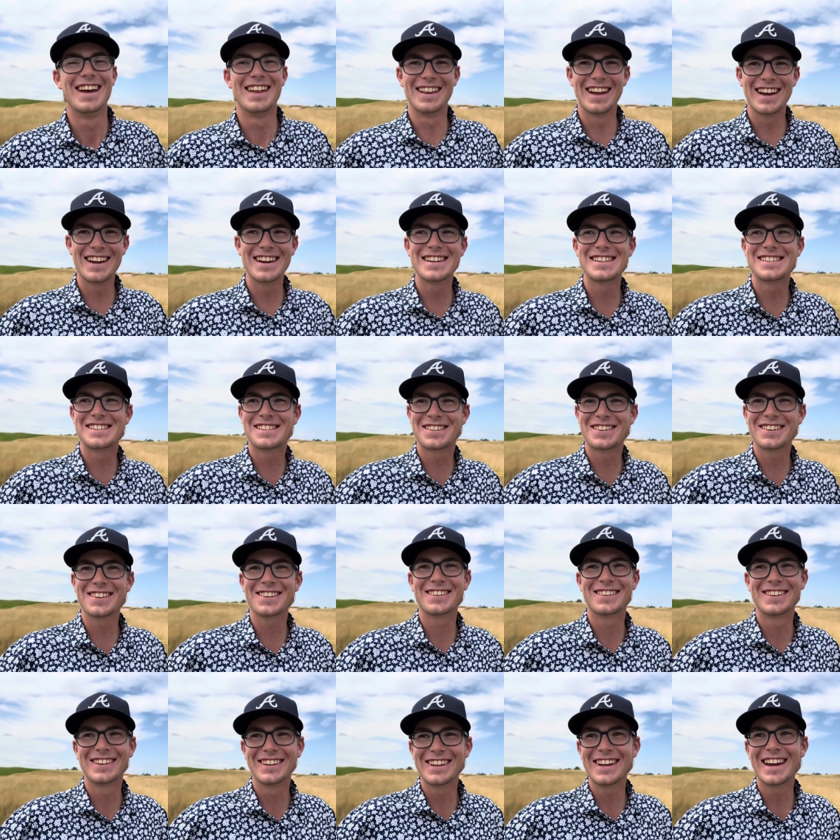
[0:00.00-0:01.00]
That is
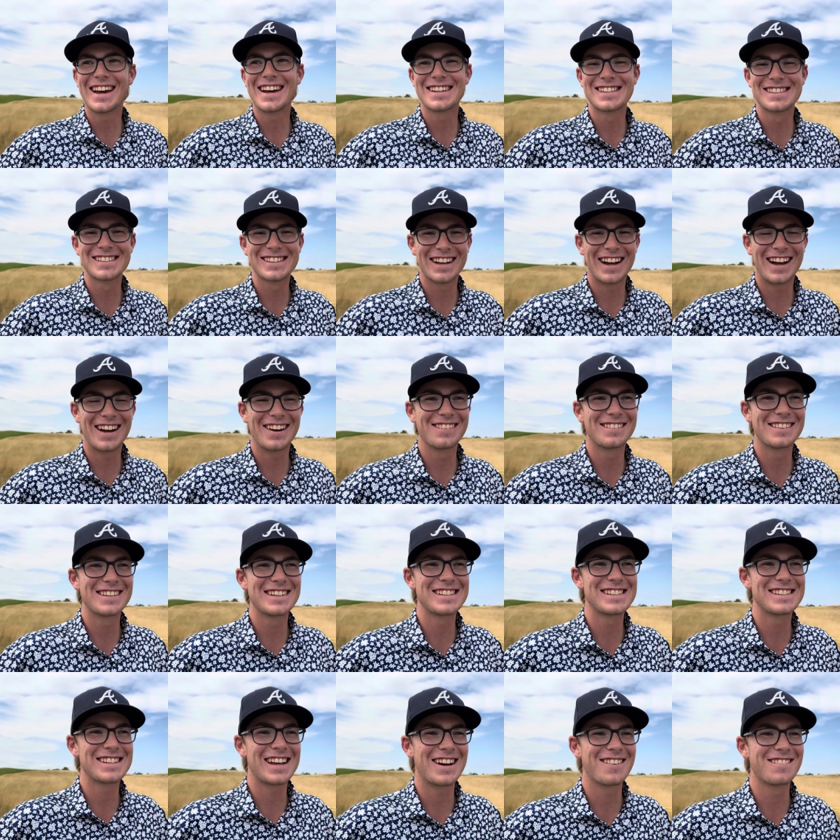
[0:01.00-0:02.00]
true. Yes, I
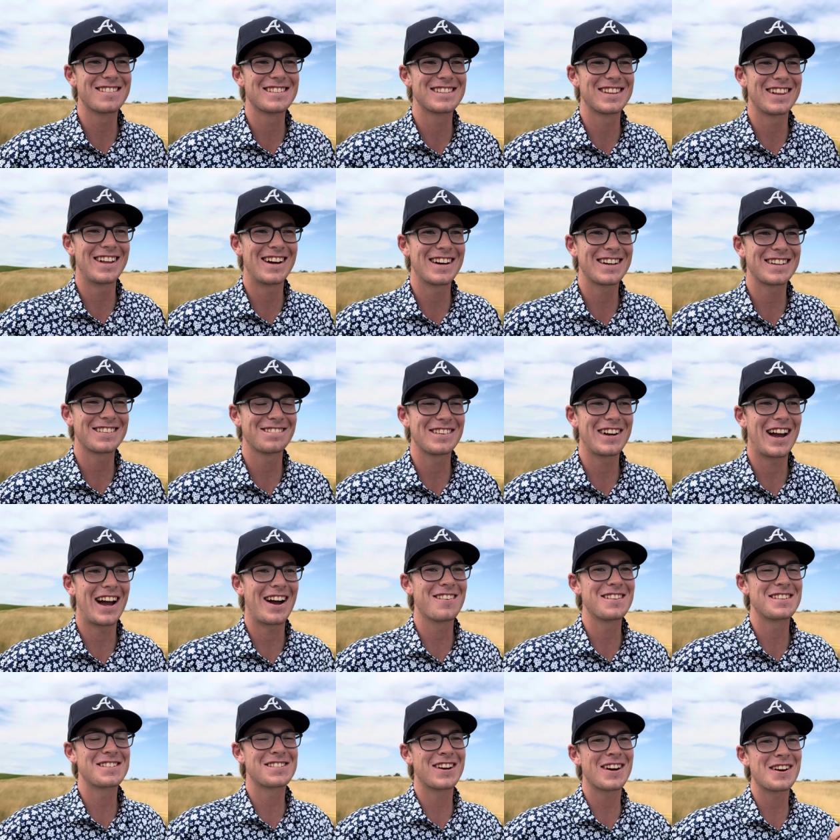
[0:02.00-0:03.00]
was locked. I
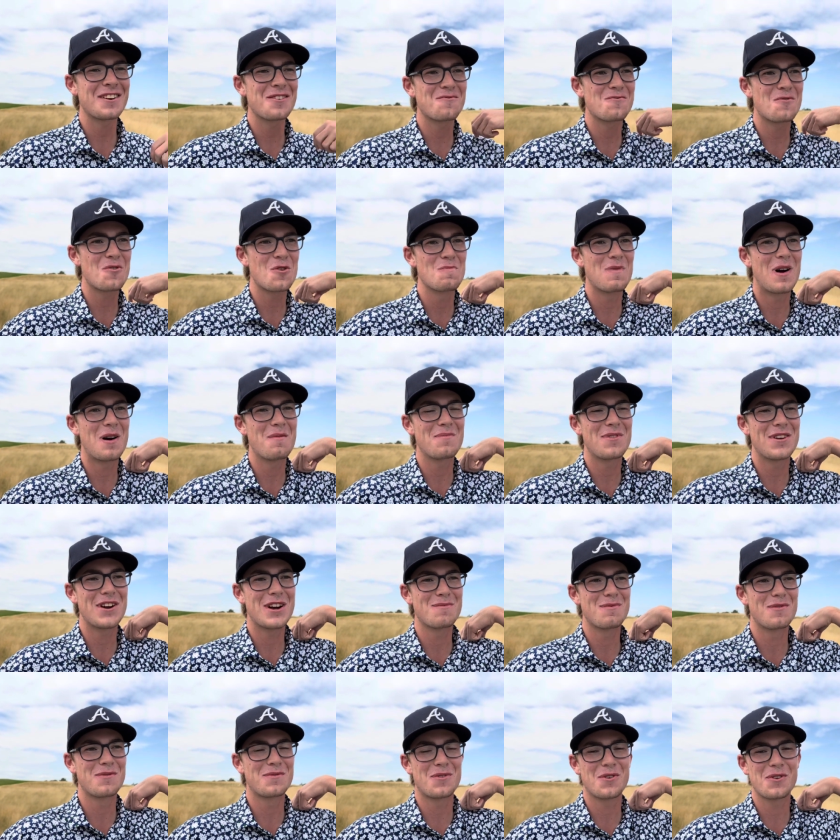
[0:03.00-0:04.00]
was trying to warm up there
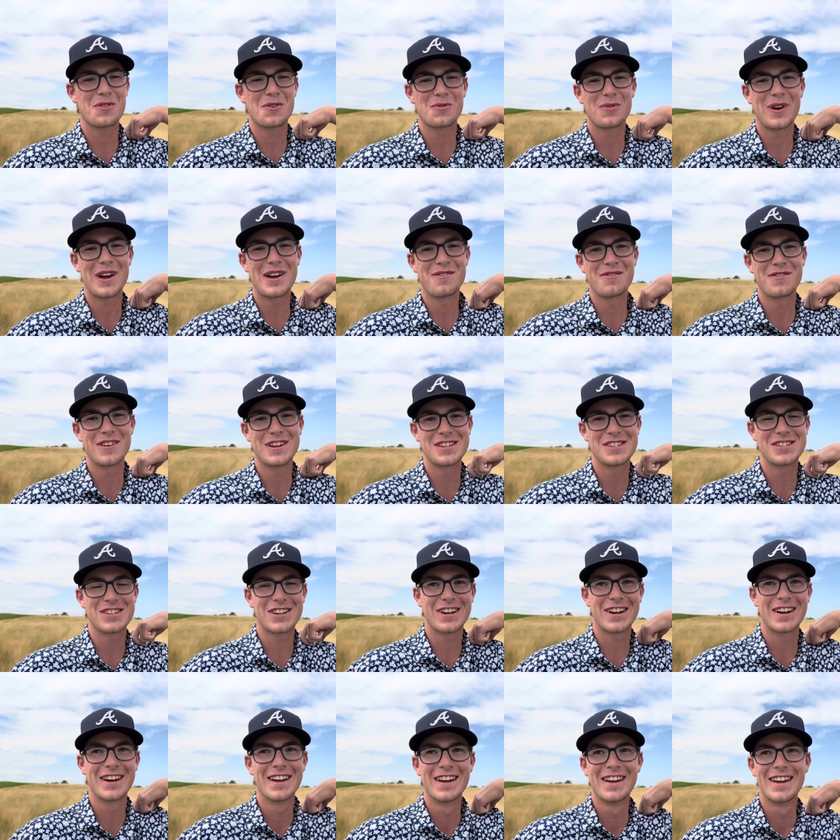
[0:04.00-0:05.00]
before the Ray
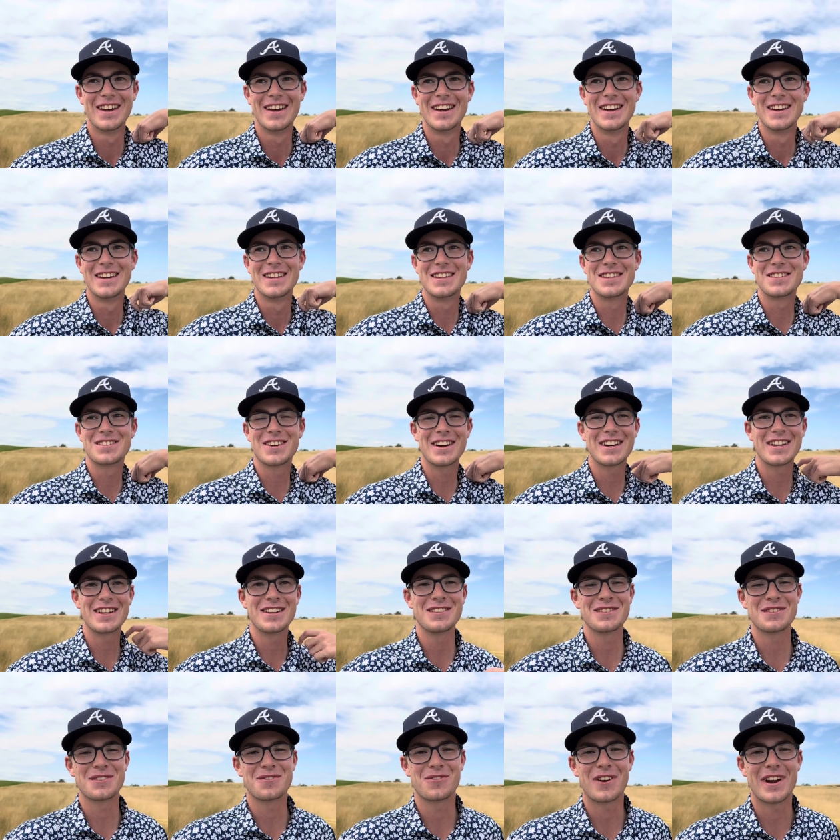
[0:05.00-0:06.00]
Fisher to try to
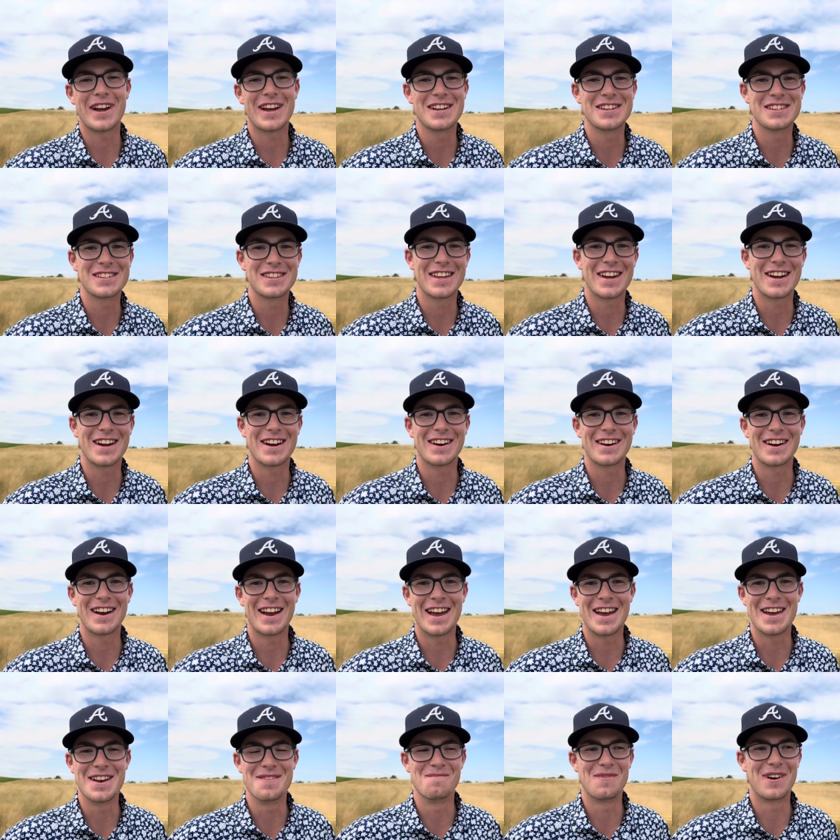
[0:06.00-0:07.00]
use the range there,
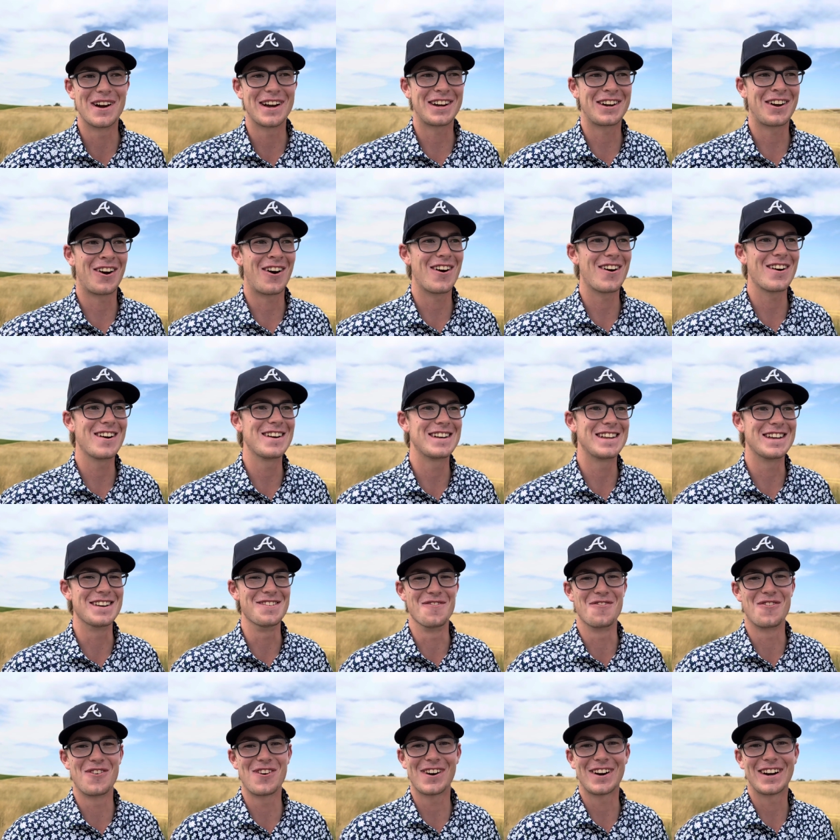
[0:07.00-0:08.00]
and my card
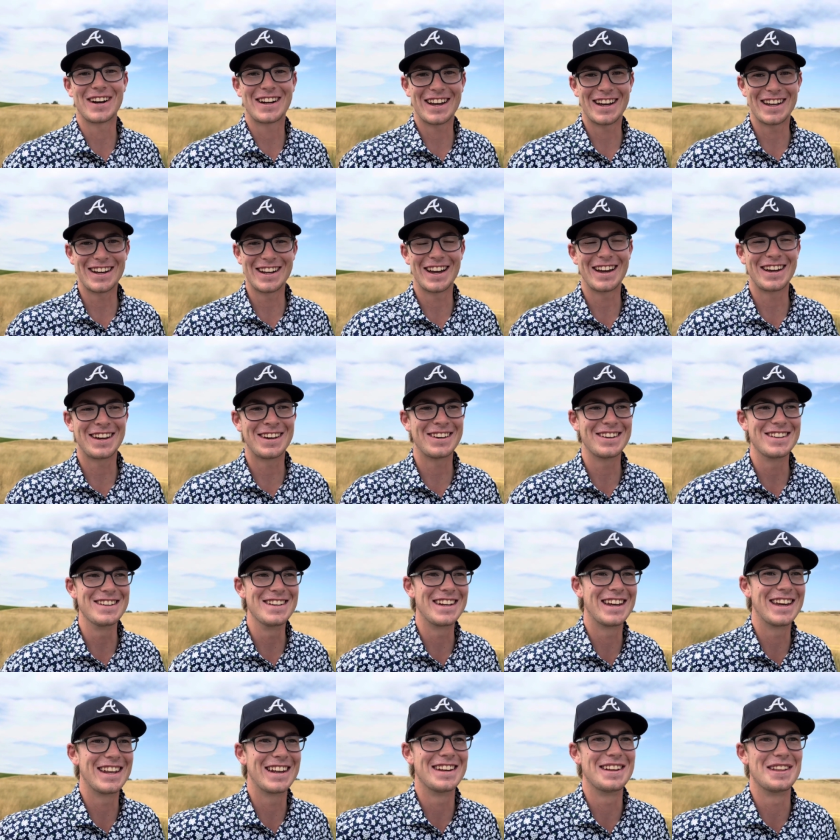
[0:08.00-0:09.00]
didn't work. I
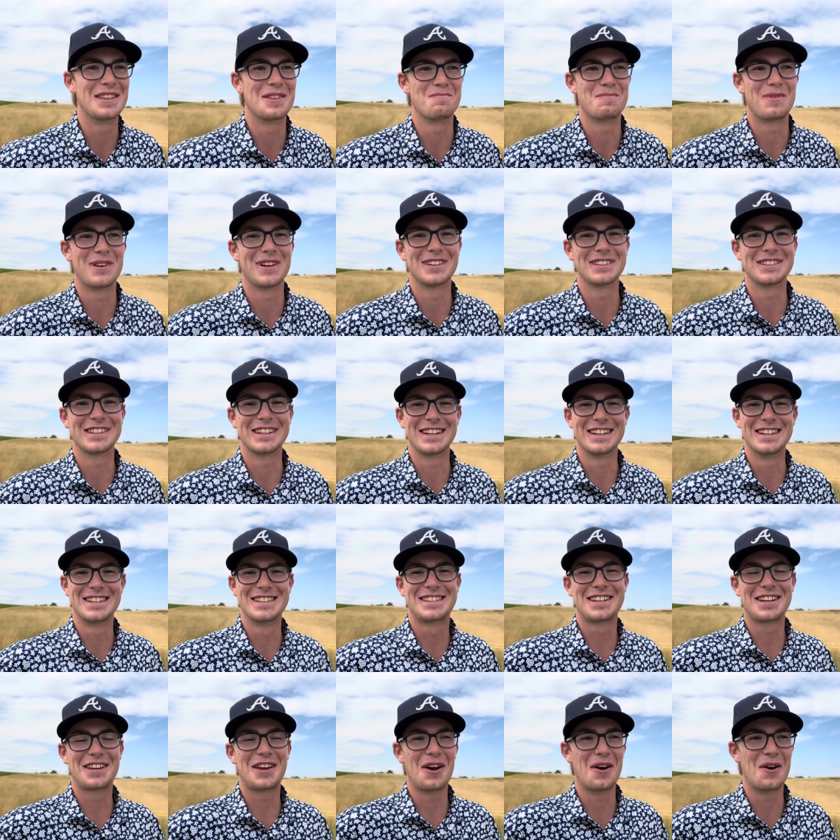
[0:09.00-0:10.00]
couldn't get into the building
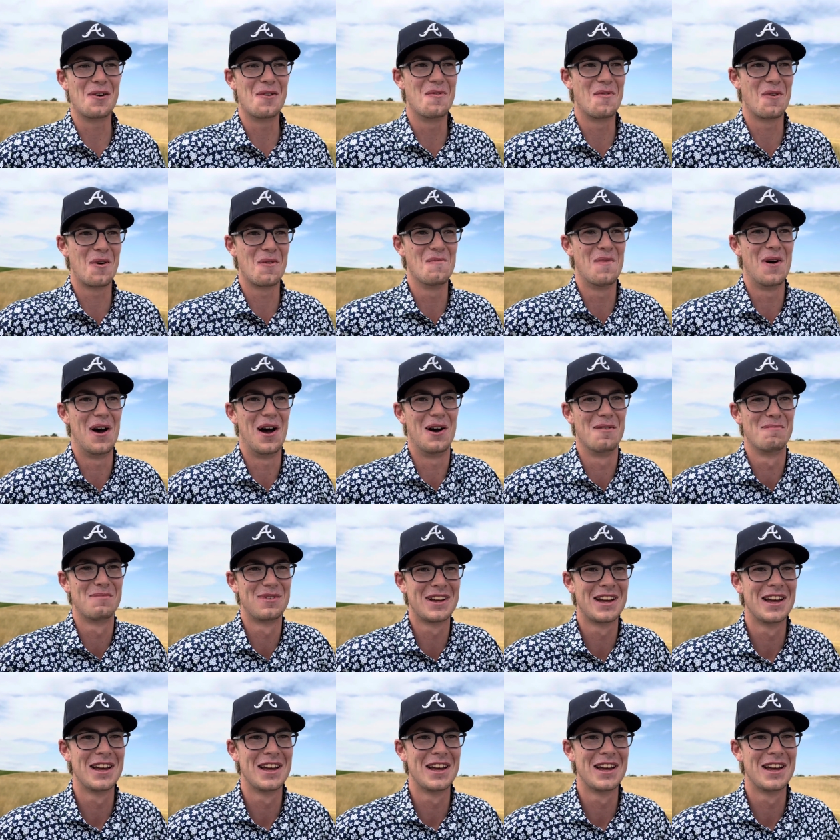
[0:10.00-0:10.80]
to go warm up.